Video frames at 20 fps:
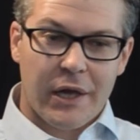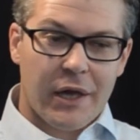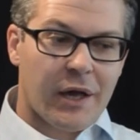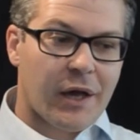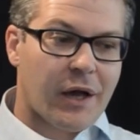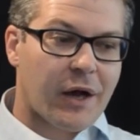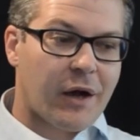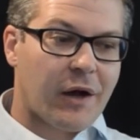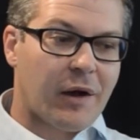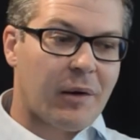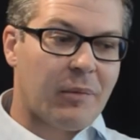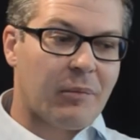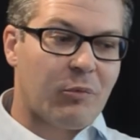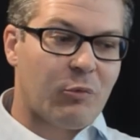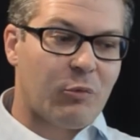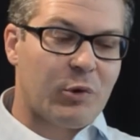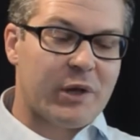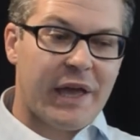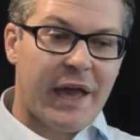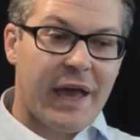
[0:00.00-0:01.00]

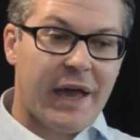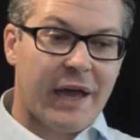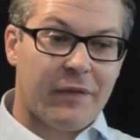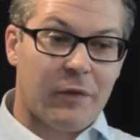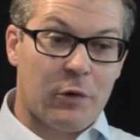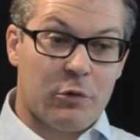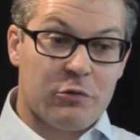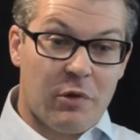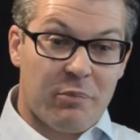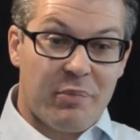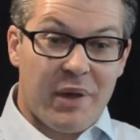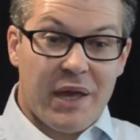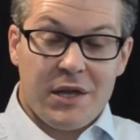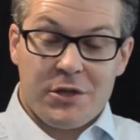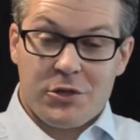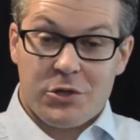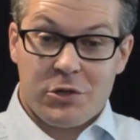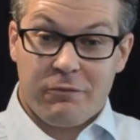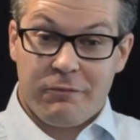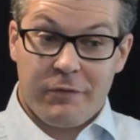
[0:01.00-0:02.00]
there was a
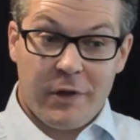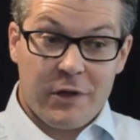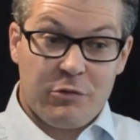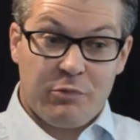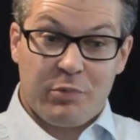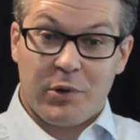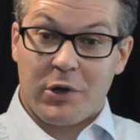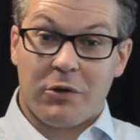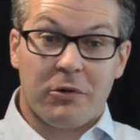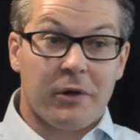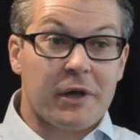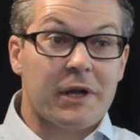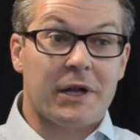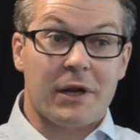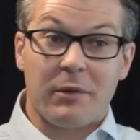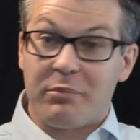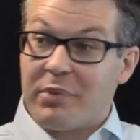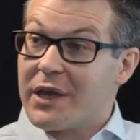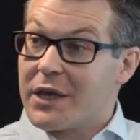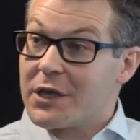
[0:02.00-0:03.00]
page. Facebook created
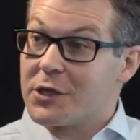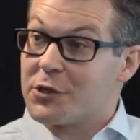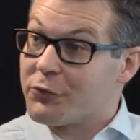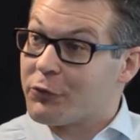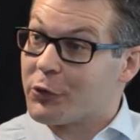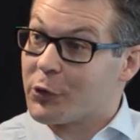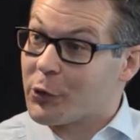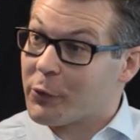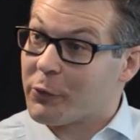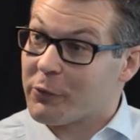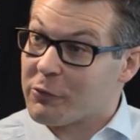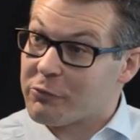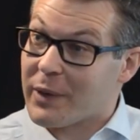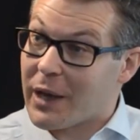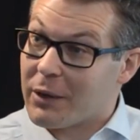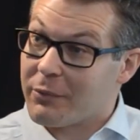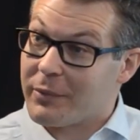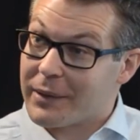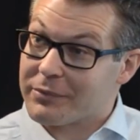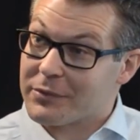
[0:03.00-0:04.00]
a page for Northwest
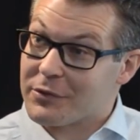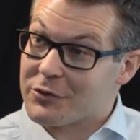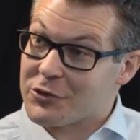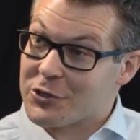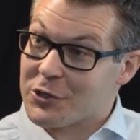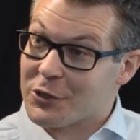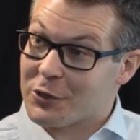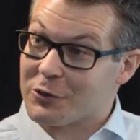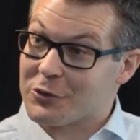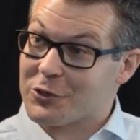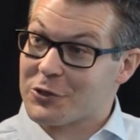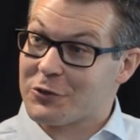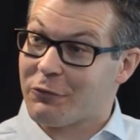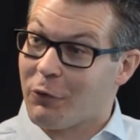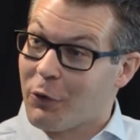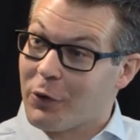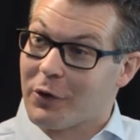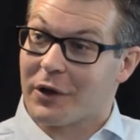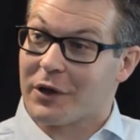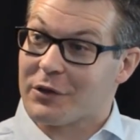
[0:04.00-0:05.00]
Bible Baptist Church
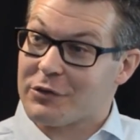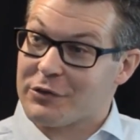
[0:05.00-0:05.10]
for us.